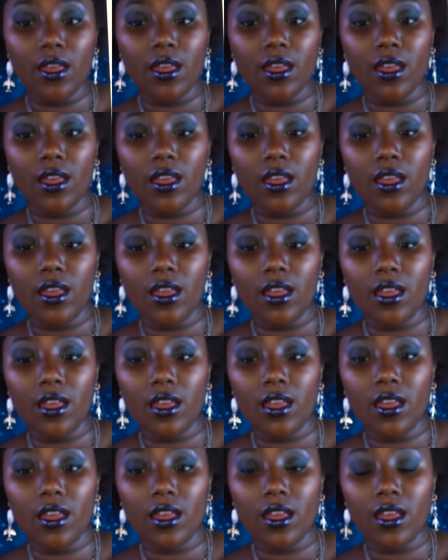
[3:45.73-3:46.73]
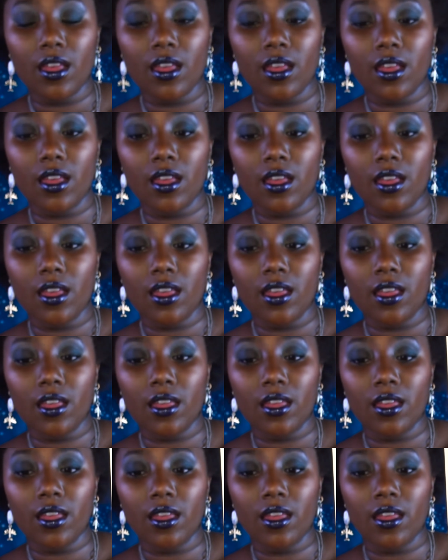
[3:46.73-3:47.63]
(no one is talking)